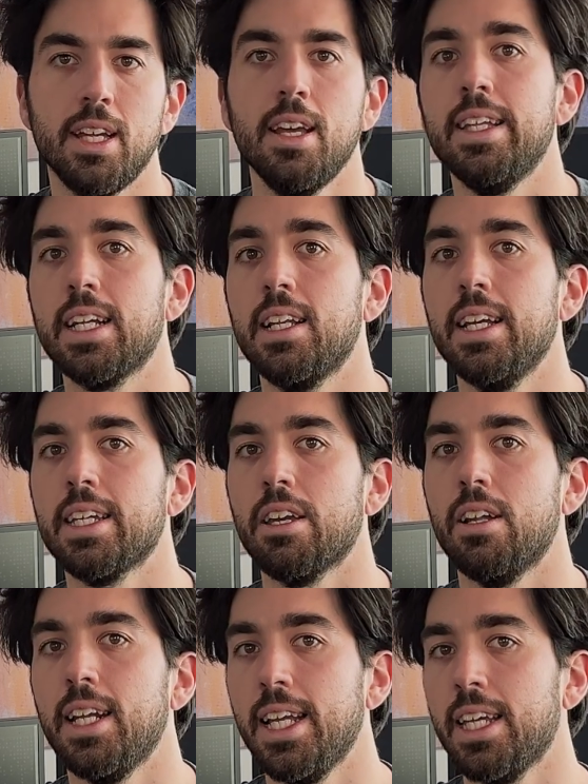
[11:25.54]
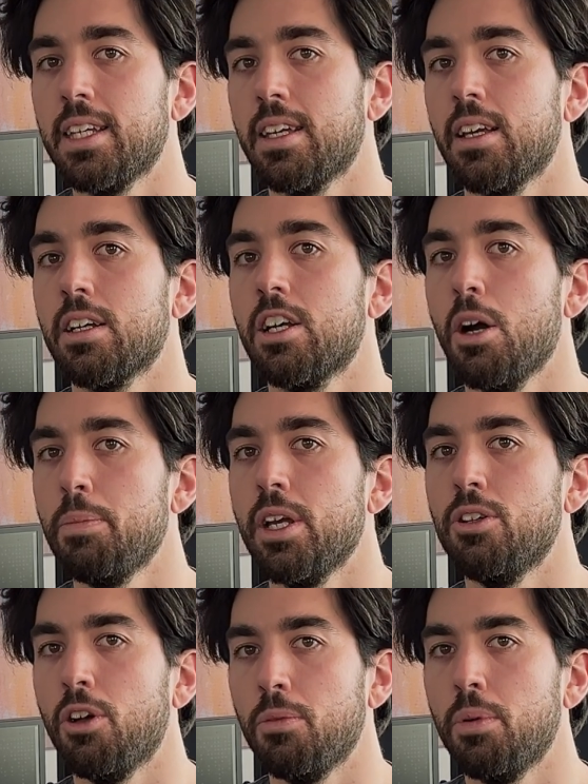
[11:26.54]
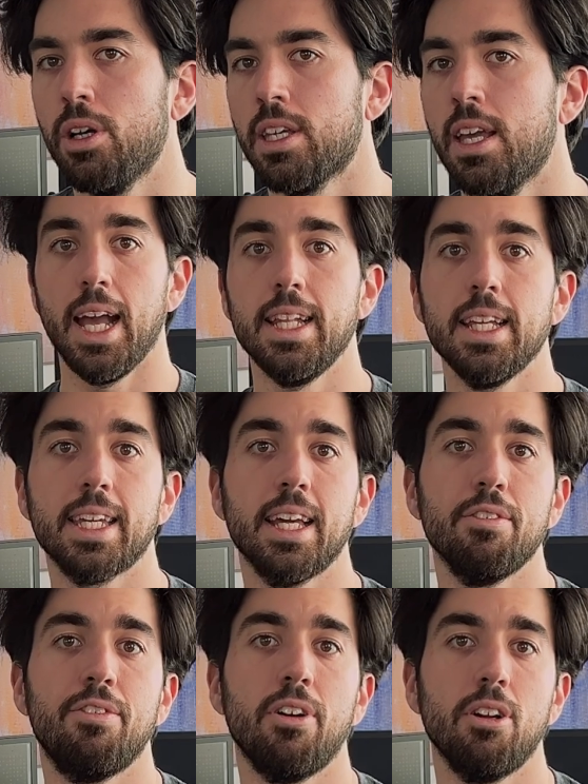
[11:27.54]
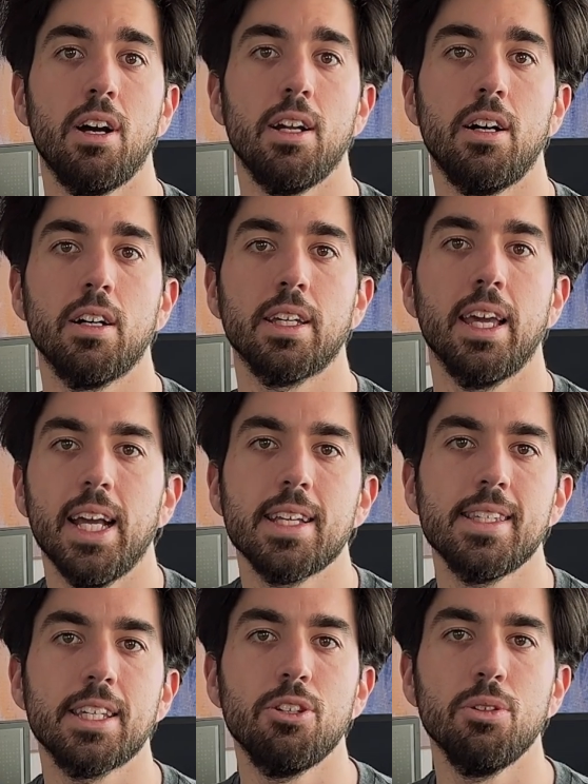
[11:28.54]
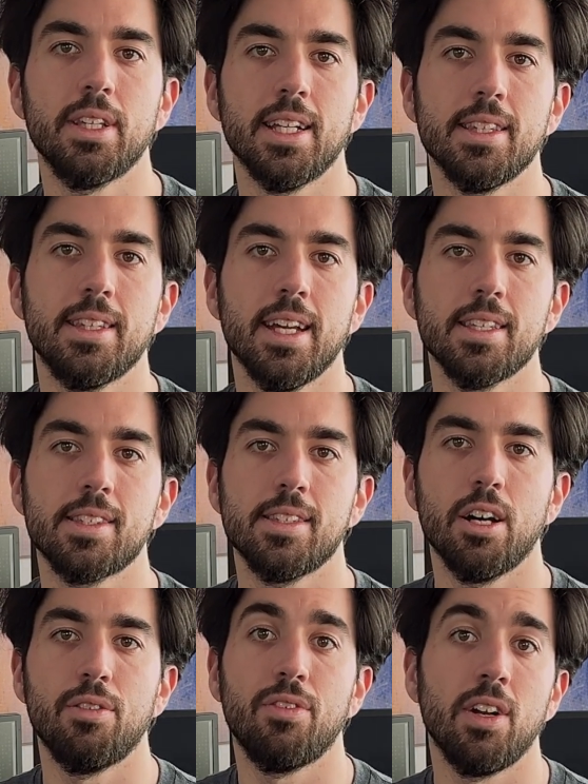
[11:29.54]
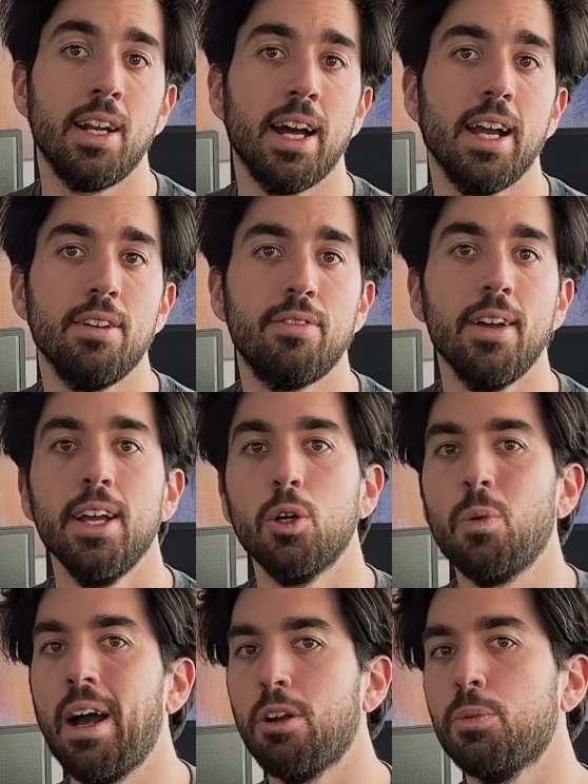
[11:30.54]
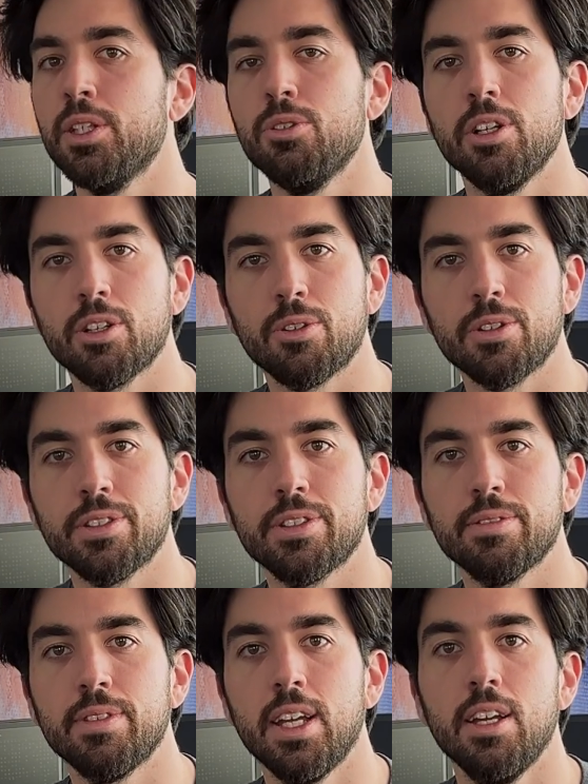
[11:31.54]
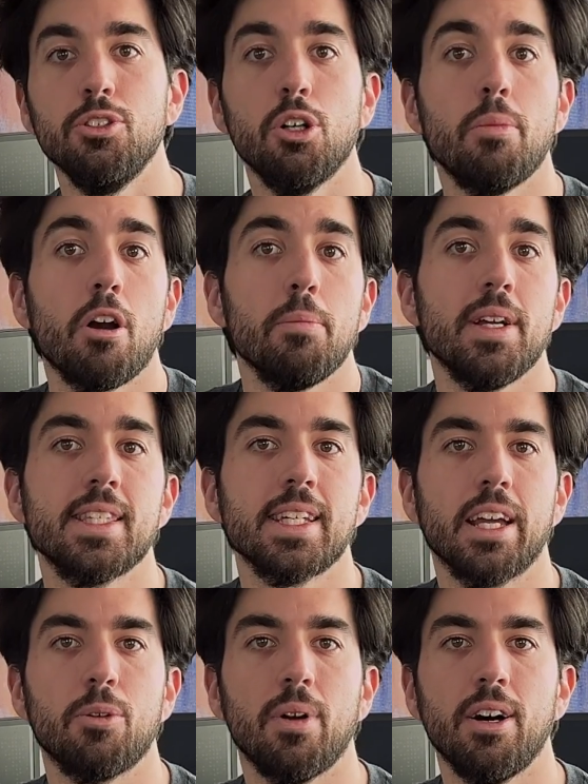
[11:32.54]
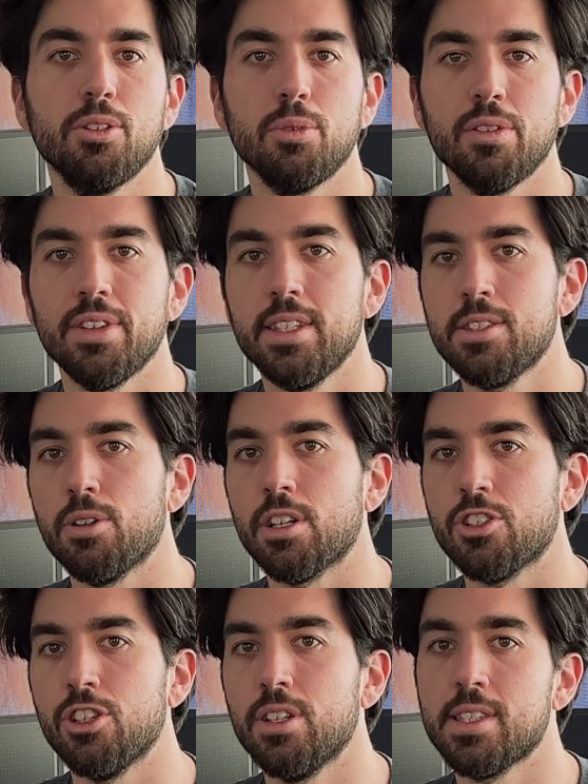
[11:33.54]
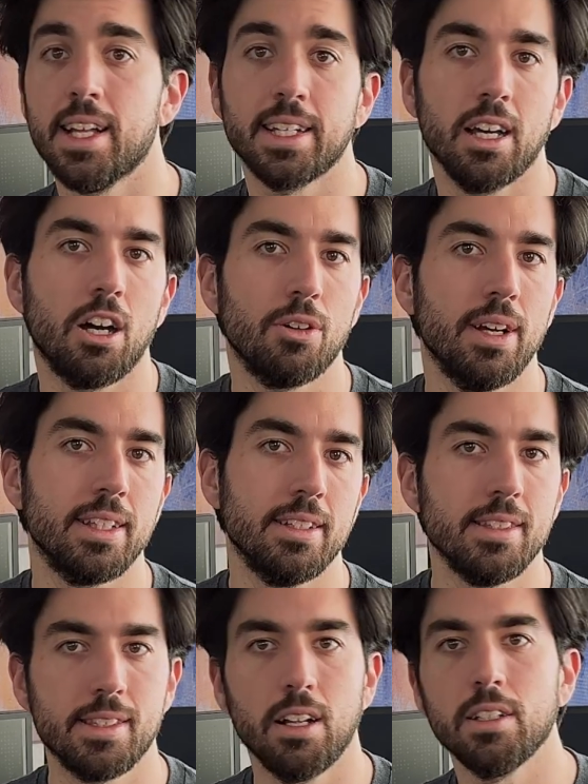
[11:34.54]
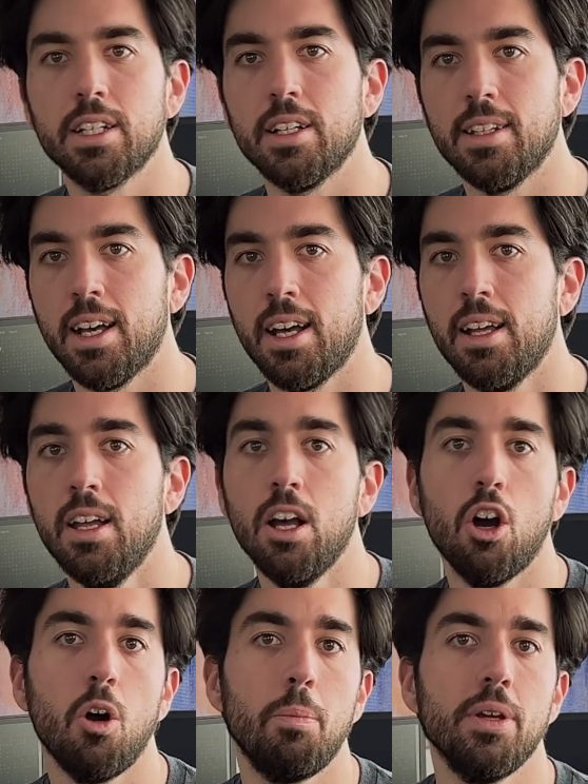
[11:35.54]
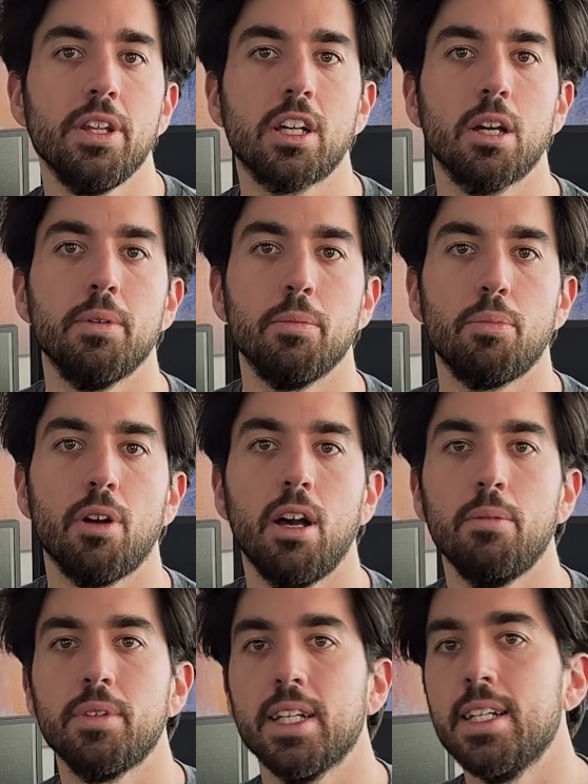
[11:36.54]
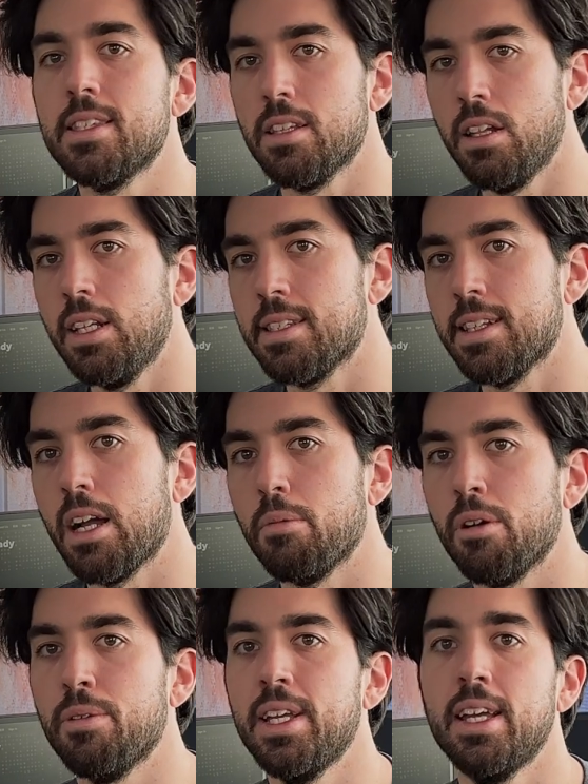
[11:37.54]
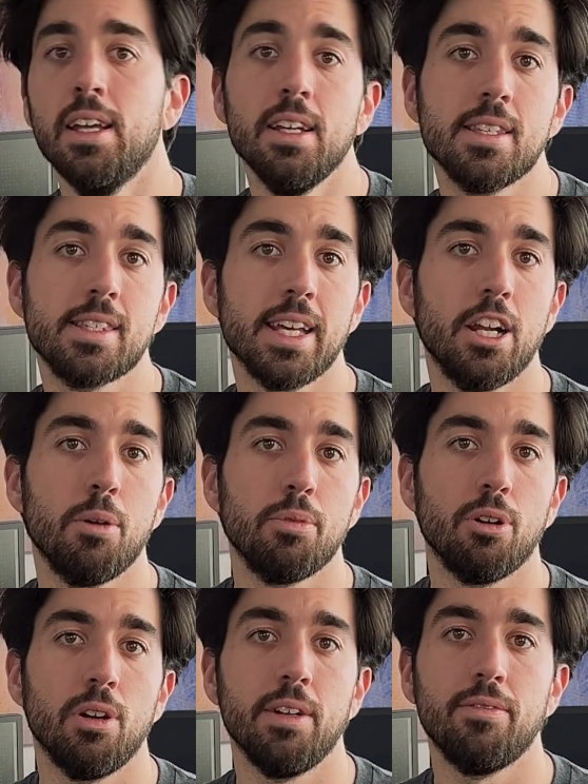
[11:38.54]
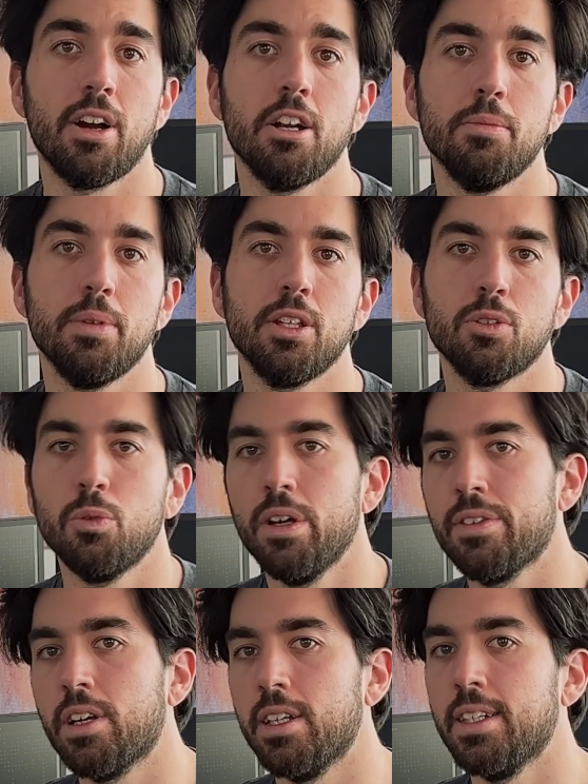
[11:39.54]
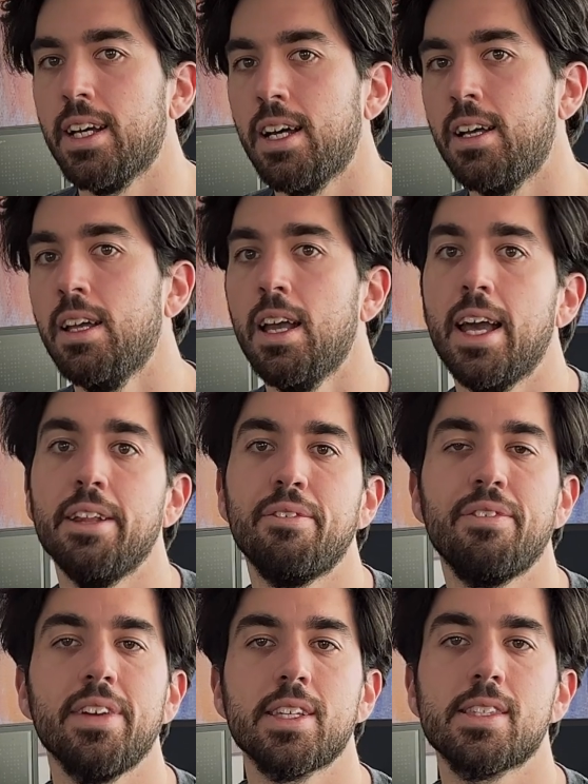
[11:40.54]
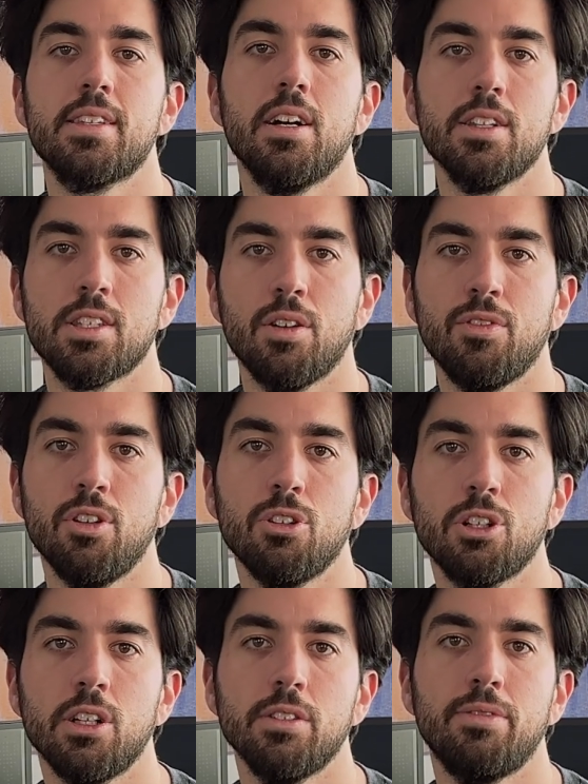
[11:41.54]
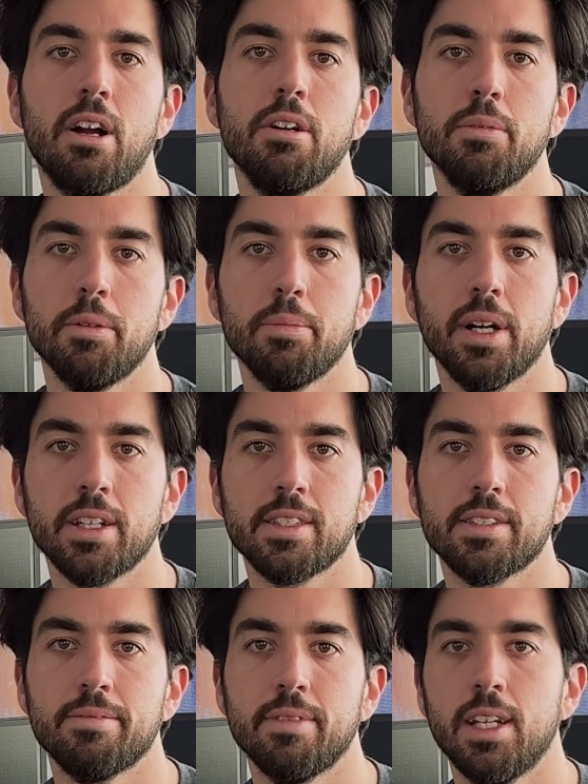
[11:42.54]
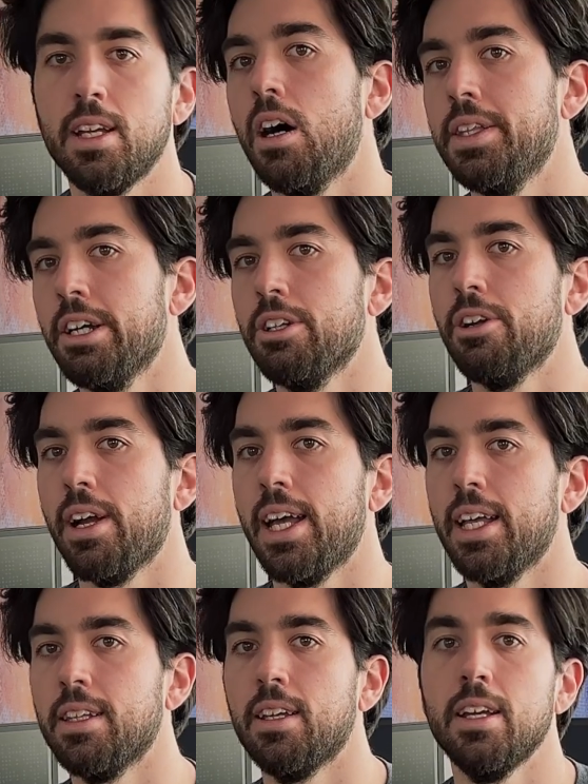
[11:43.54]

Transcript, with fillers: They click a link, copy a notebook, and they can follow along, execute and test stuff live while we do the course. No more messing around with instructions like, alright, install Conda, open the command prompt, install this library, set up your environment with Conda, and fix tons of local environment bugs. On the other hand,